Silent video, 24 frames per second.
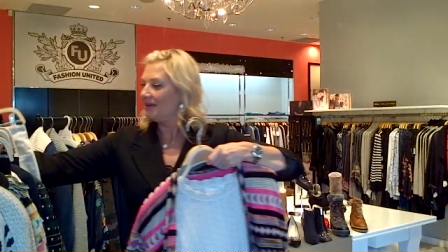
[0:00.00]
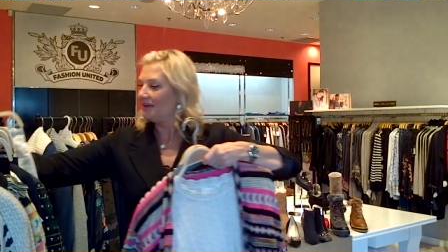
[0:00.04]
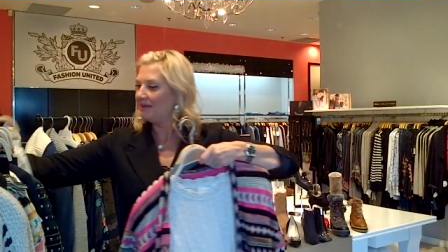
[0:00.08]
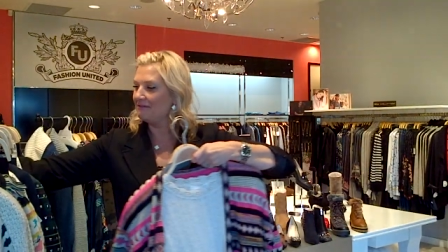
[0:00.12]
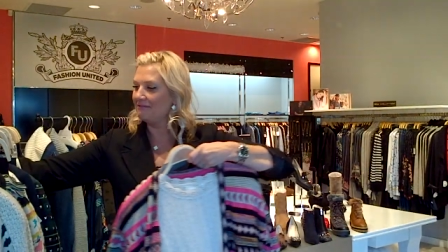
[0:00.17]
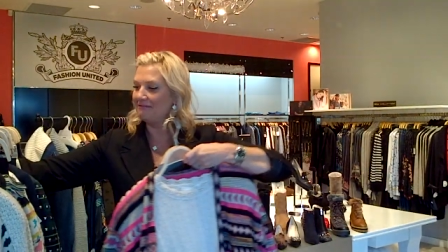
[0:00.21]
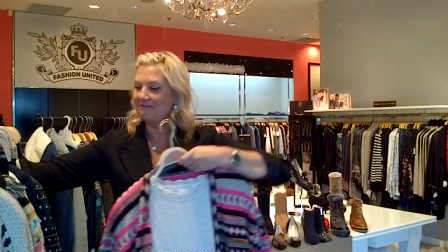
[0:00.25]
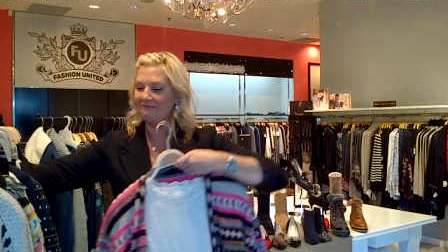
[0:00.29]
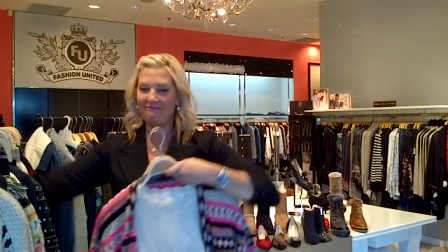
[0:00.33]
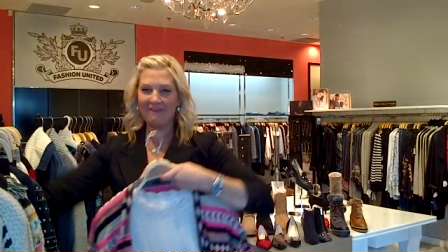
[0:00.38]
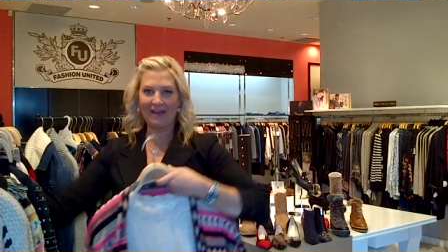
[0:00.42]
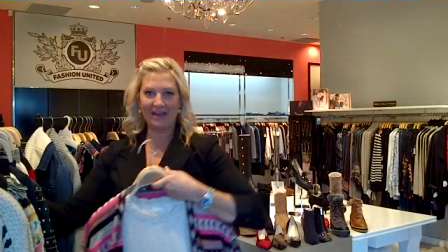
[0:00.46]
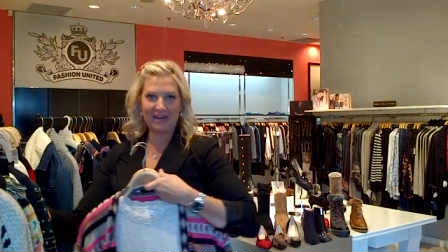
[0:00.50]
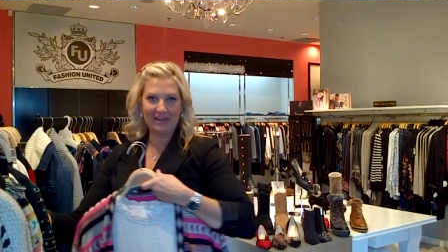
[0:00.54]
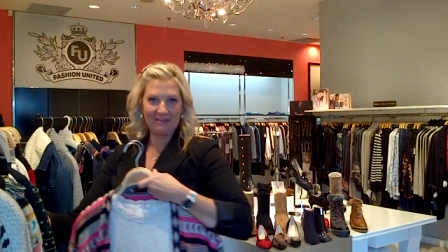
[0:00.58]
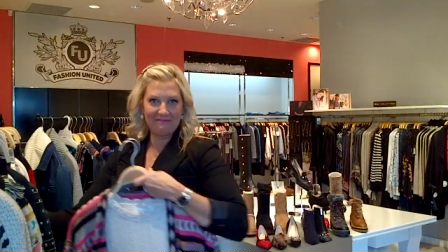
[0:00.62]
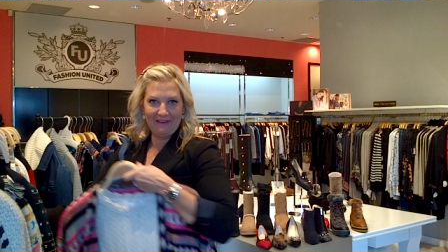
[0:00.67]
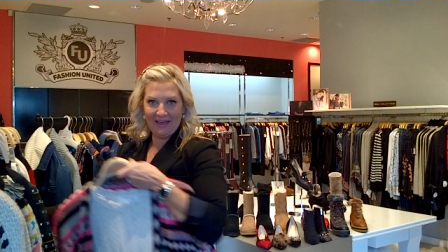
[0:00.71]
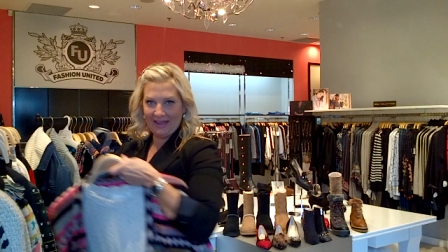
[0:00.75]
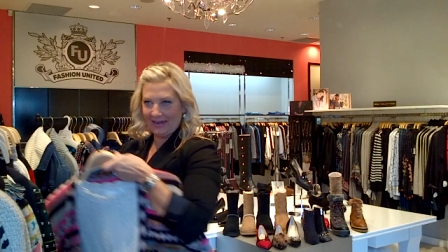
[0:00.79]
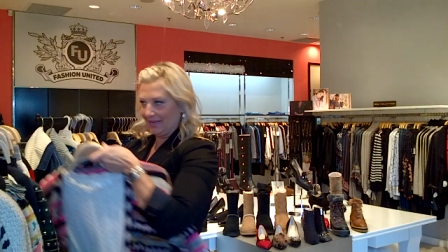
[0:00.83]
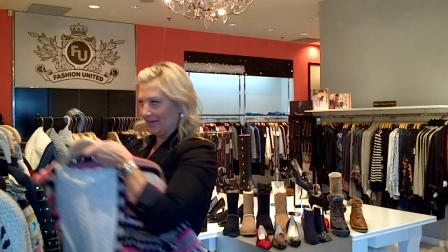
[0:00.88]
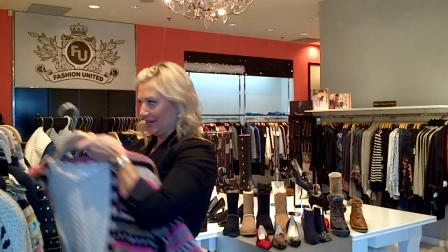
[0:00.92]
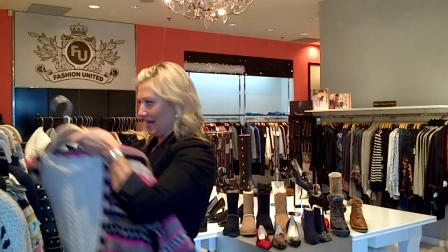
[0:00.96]
Very,
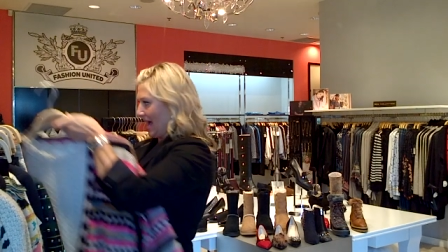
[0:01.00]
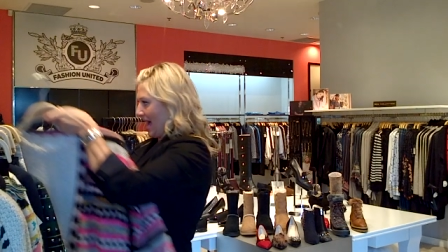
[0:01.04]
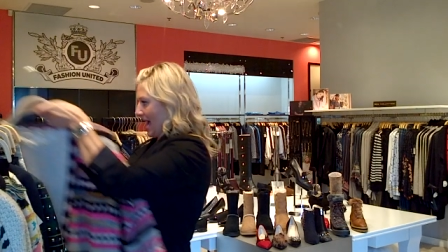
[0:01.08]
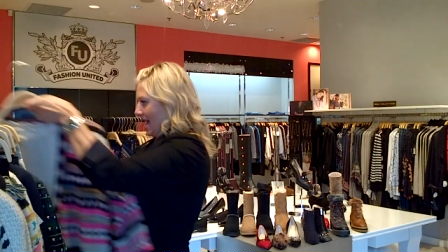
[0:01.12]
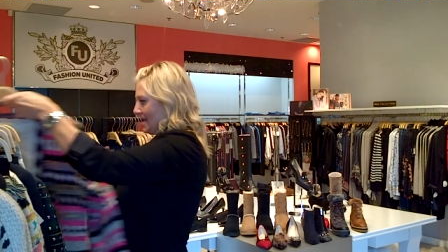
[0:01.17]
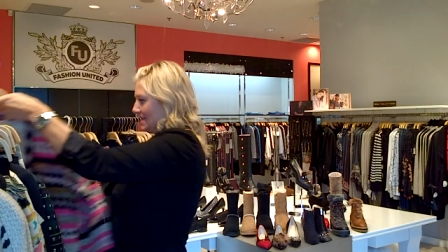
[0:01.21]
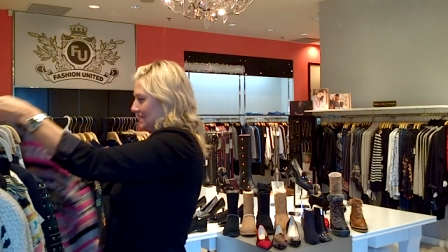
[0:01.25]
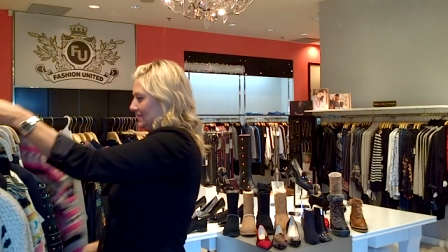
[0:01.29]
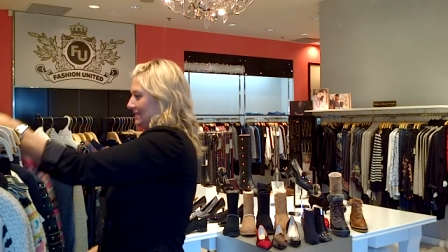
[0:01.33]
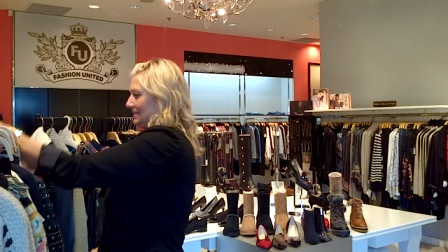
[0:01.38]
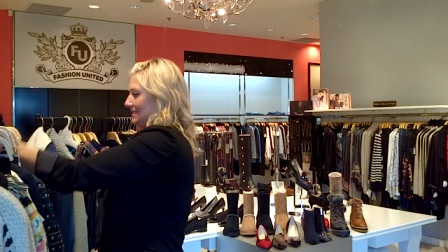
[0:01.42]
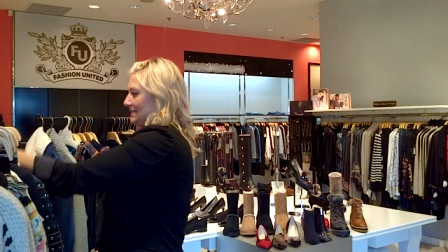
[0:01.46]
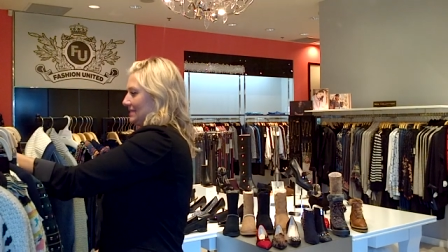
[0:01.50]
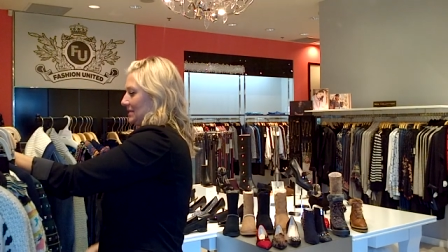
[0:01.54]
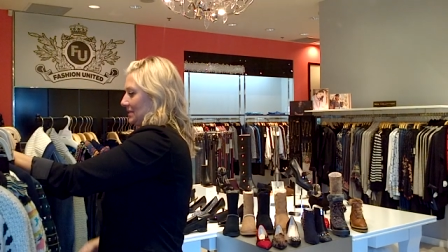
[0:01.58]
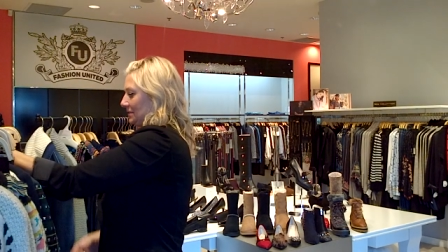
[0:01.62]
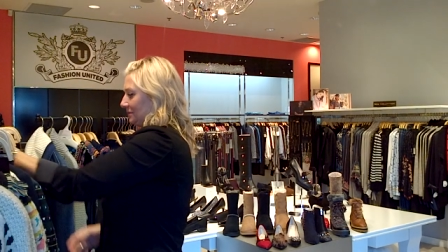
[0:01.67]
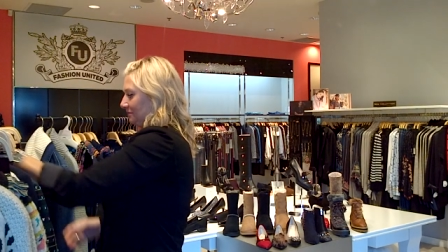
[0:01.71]
very nice.